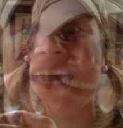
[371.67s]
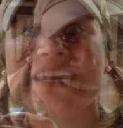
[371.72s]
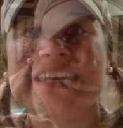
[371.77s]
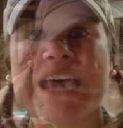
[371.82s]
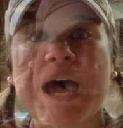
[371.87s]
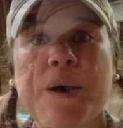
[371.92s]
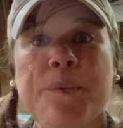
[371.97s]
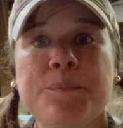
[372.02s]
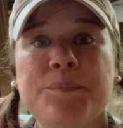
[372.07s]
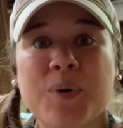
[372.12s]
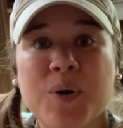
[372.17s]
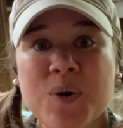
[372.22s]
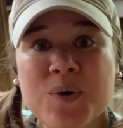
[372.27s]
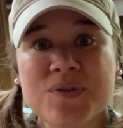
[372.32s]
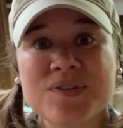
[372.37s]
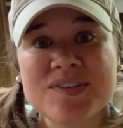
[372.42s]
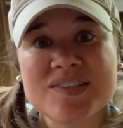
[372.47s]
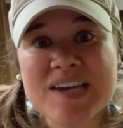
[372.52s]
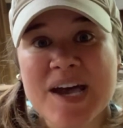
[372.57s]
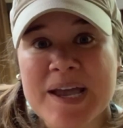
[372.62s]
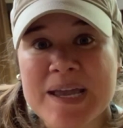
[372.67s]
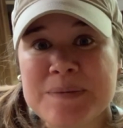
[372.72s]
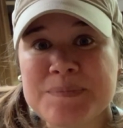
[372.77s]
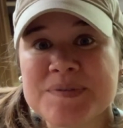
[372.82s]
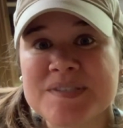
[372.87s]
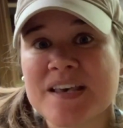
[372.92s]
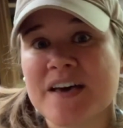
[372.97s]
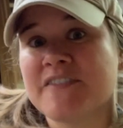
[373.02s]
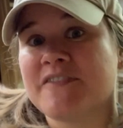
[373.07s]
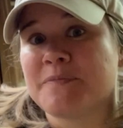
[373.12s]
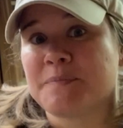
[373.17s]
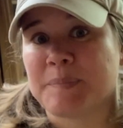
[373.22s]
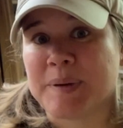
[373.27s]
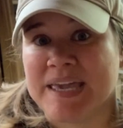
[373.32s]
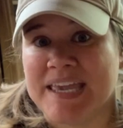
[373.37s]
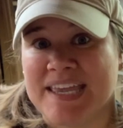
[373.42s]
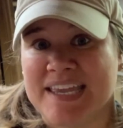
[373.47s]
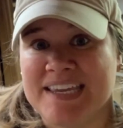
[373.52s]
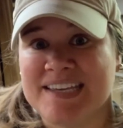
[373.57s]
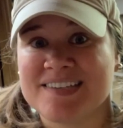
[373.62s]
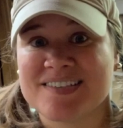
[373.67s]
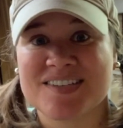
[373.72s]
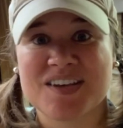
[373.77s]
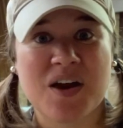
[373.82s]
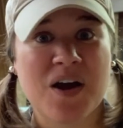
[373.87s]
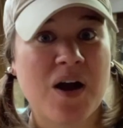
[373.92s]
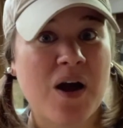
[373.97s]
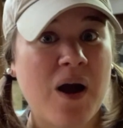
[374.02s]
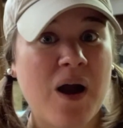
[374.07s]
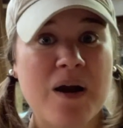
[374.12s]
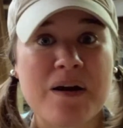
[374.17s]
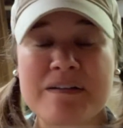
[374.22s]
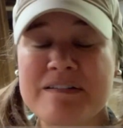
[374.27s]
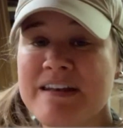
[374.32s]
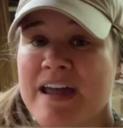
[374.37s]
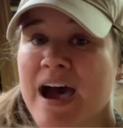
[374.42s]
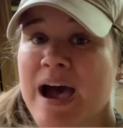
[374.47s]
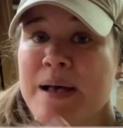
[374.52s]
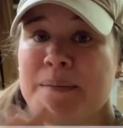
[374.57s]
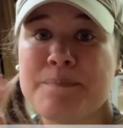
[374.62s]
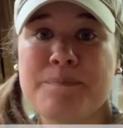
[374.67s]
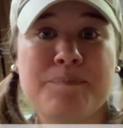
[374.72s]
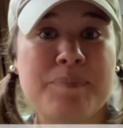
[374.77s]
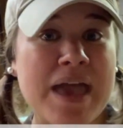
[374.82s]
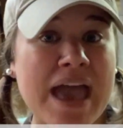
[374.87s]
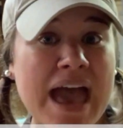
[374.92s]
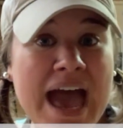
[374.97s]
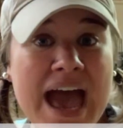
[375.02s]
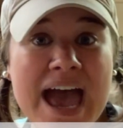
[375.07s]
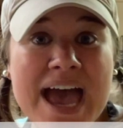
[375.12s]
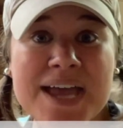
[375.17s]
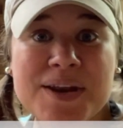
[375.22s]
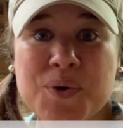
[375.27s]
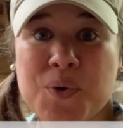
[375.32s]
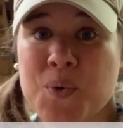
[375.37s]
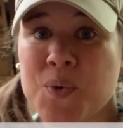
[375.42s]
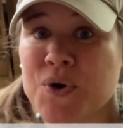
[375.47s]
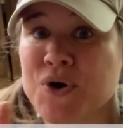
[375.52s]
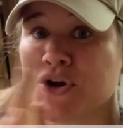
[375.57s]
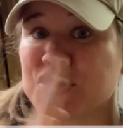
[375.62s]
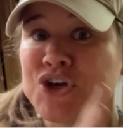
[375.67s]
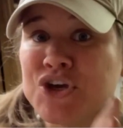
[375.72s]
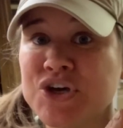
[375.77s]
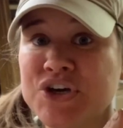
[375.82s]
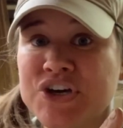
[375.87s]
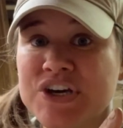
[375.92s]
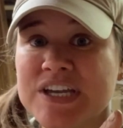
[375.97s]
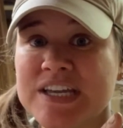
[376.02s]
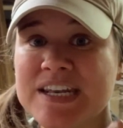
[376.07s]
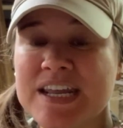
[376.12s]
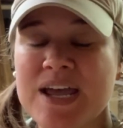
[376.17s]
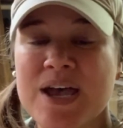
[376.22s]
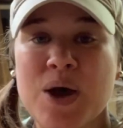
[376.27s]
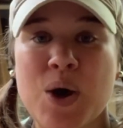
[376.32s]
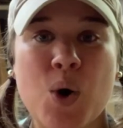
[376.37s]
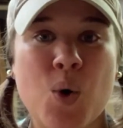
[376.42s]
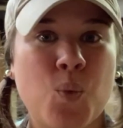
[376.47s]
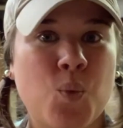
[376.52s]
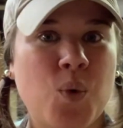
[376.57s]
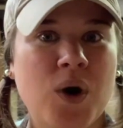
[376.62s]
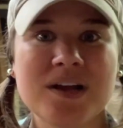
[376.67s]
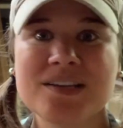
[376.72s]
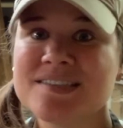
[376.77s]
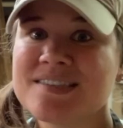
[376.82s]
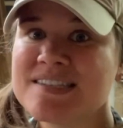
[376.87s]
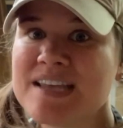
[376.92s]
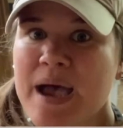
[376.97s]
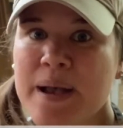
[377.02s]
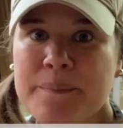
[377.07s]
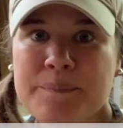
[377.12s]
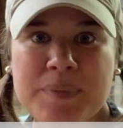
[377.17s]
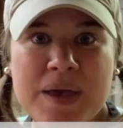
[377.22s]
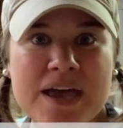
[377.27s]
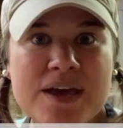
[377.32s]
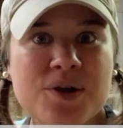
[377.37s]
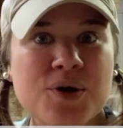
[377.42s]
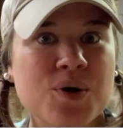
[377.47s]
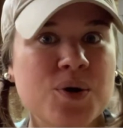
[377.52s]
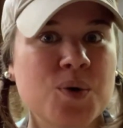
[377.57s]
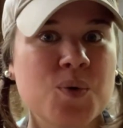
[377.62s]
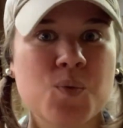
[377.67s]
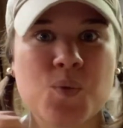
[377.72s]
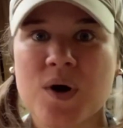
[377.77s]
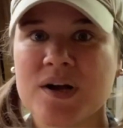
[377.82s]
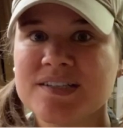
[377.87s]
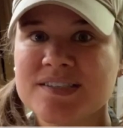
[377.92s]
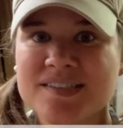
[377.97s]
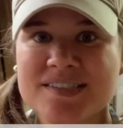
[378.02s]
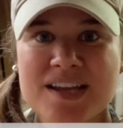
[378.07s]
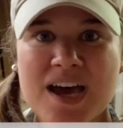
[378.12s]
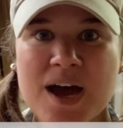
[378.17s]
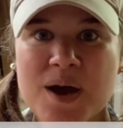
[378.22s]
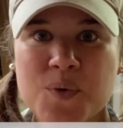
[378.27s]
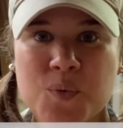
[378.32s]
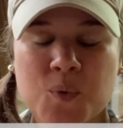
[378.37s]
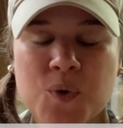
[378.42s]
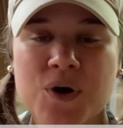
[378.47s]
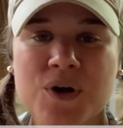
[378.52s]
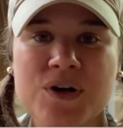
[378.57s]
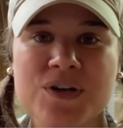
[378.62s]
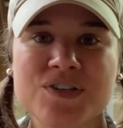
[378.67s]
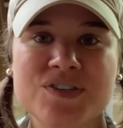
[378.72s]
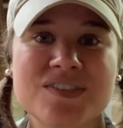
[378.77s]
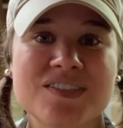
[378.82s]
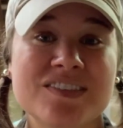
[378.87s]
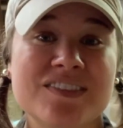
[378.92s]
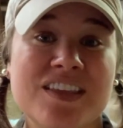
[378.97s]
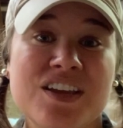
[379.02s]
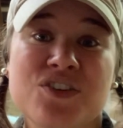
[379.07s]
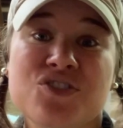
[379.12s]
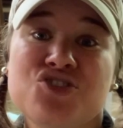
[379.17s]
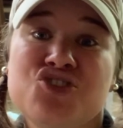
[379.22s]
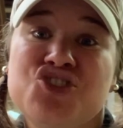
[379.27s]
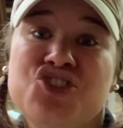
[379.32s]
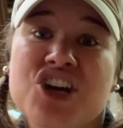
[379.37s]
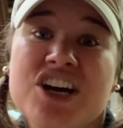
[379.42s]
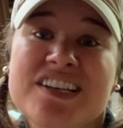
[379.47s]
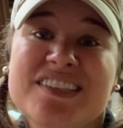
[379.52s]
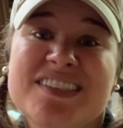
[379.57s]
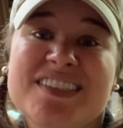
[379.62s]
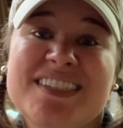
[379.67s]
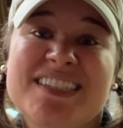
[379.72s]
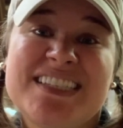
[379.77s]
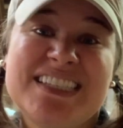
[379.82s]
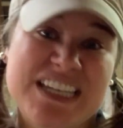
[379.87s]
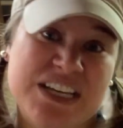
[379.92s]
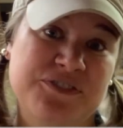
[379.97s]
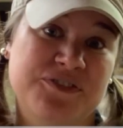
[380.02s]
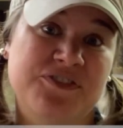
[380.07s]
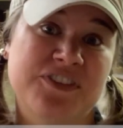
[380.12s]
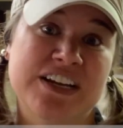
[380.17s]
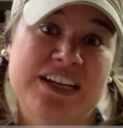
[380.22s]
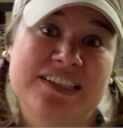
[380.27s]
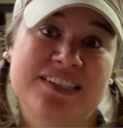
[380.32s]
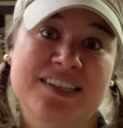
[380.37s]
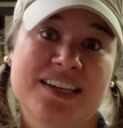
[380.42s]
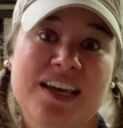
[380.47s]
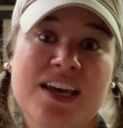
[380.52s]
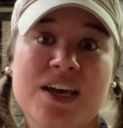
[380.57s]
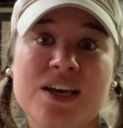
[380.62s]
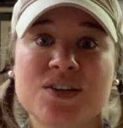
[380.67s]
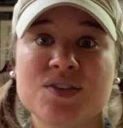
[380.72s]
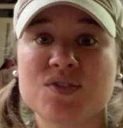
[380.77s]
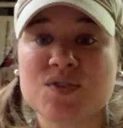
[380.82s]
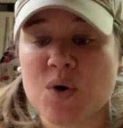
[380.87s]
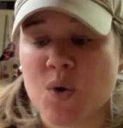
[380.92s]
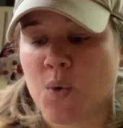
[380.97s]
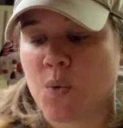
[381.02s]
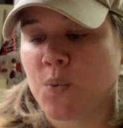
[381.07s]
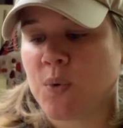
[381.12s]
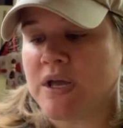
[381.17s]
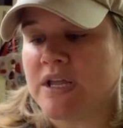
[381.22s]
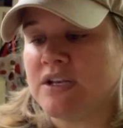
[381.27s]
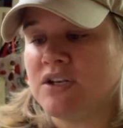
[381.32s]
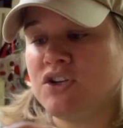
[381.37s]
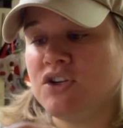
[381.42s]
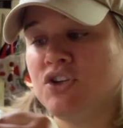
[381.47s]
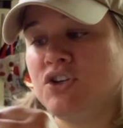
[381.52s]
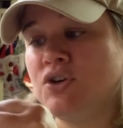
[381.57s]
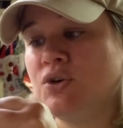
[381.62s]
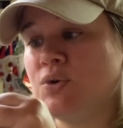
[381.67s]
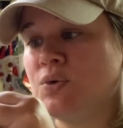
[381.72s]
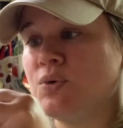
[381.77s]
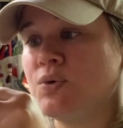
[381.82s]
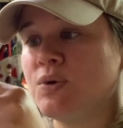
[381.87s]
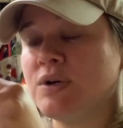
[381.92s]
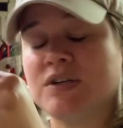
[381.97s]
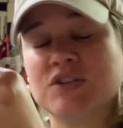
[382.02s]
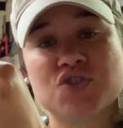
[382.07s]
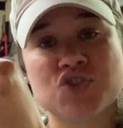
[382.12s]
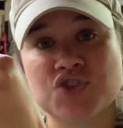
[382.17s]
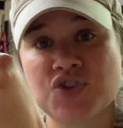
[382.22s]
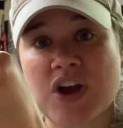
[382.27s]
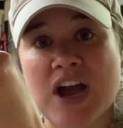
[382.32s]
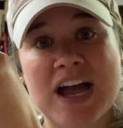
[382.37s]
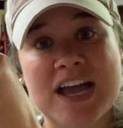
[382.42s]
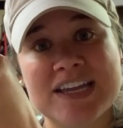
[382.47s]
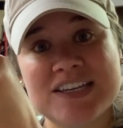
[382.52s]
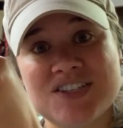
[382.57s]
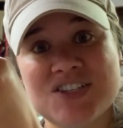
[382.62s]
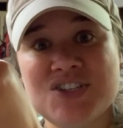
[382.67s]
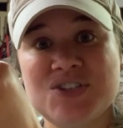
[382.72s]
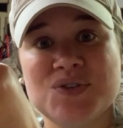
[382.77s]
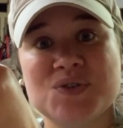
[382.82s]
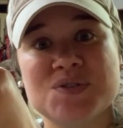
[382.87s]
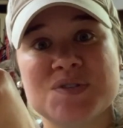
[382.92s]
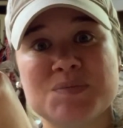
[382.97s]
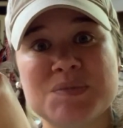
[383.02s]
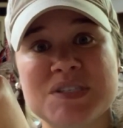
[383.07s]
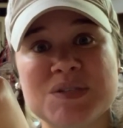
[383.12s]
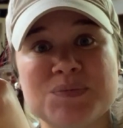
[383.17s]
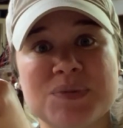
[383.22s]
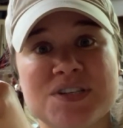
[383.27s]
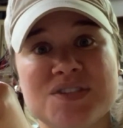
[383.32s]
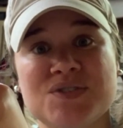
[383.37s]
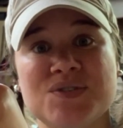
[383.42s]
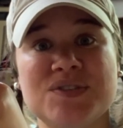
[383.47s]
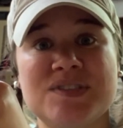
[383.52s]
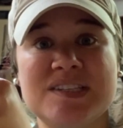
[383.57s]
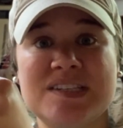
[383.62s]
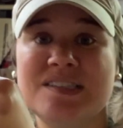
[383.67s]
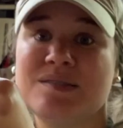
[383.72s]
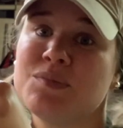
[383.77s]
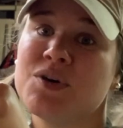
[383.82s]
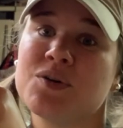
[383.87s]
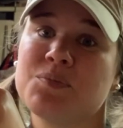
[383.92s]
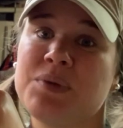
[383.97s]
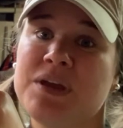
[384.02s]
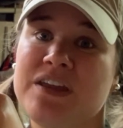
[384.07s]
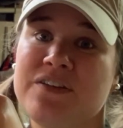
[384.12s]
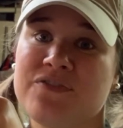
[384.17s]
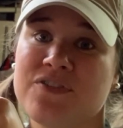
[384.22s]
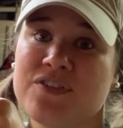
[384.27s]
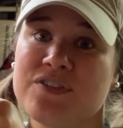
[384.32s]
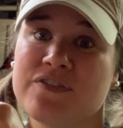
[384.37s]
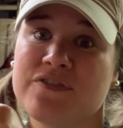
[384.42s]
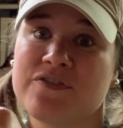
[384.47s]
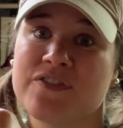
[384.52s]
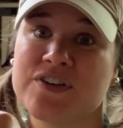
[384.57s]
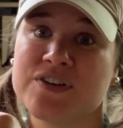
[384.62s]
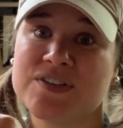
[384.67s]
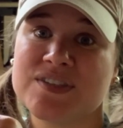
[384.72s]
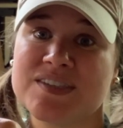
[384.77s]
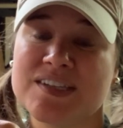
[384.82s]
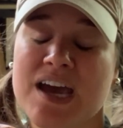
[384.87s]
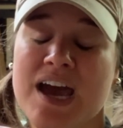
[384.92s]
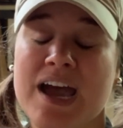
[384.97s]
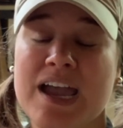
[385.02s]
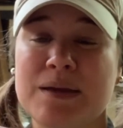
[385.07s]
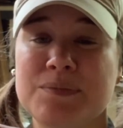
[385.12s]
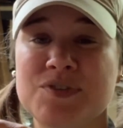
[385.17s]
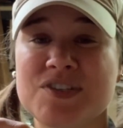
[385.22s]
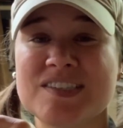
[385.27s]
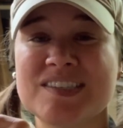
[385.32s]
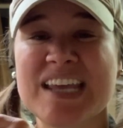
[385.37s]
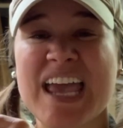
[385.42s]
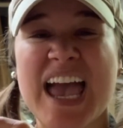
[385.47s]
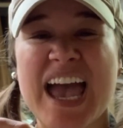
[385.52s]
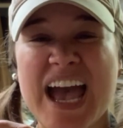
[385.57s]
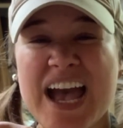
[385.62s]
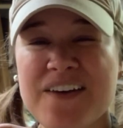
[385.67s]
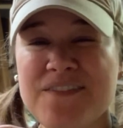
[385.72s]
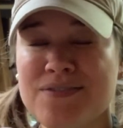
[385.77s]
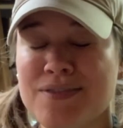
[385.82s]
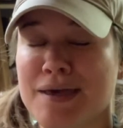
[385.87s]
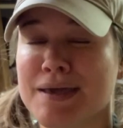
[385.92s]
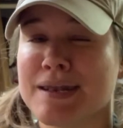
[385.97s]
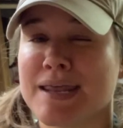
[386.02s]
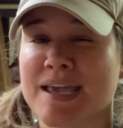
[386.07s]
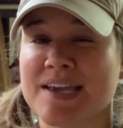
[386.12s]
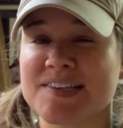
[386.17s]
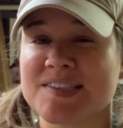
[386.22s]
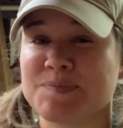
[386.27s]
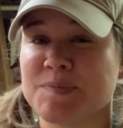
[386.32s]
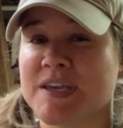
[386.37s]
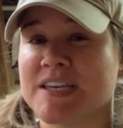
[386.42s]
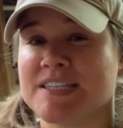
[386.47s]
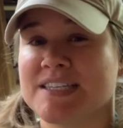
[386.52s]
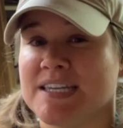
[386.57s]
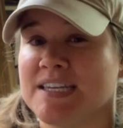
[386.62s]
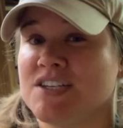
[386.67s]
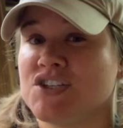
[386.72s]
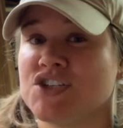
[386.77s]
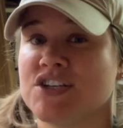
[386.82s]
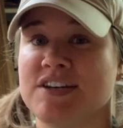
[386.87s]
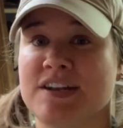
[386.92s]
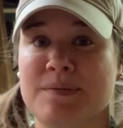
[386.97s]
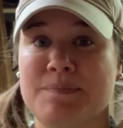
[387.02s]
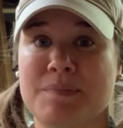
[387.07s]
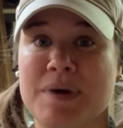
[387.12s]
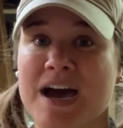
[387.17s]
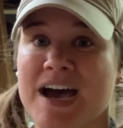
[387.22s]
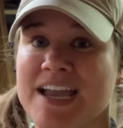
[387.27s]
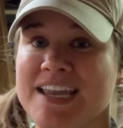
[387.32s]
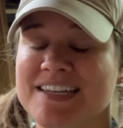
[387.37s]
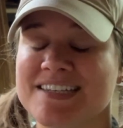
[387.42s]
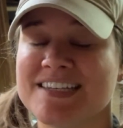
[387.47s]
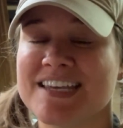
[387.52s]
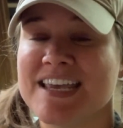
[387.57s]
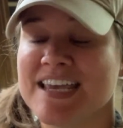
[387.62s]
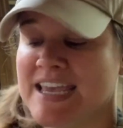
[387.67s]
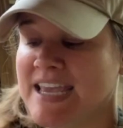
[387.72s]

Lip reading: Now, both types of paint are not bad or good. One's not better, one's not worse. They're just different. So when you try to use Miss Mustard Seed's milk paint for the first time, just have that expectation in mind.